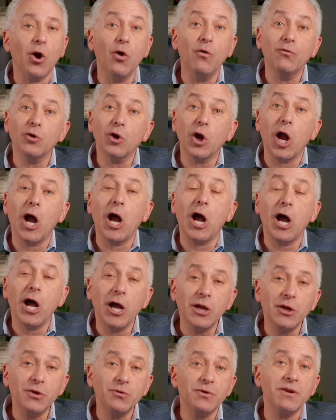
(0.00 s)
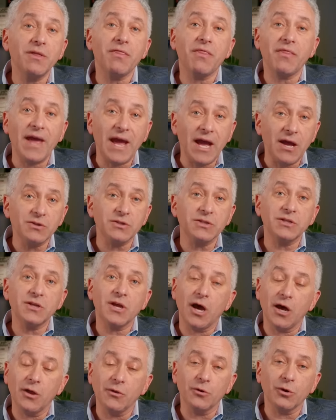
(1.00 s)
over 100,000
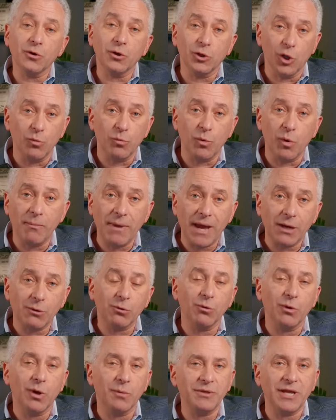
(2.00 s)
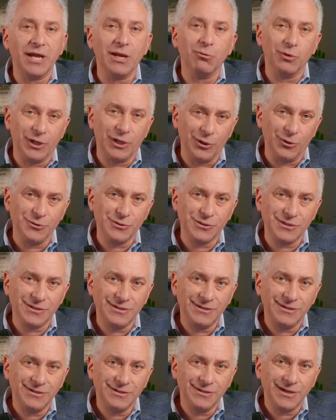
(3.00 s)
other Global Macro Update readers.
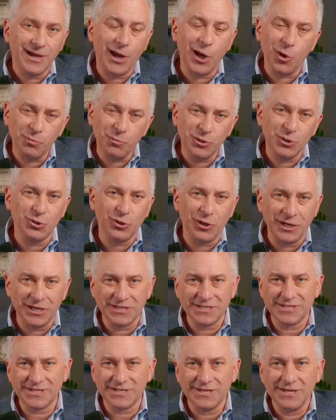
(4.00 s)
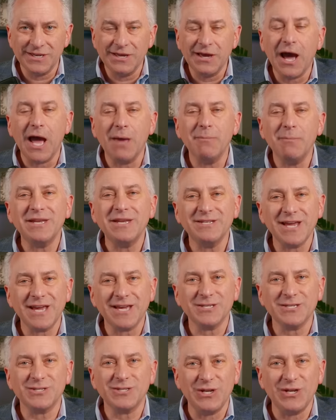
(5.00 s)
I hope you join us. I'm Ed
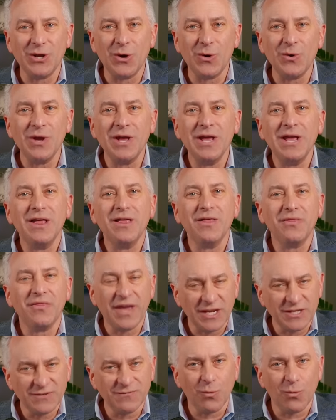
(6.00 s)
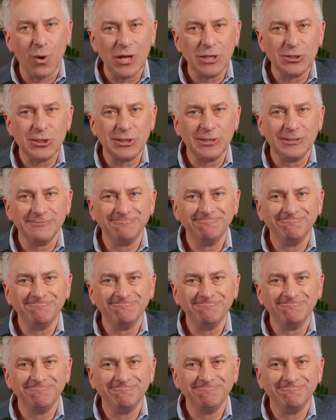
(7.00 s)
D'Agostino. Thanks for watching.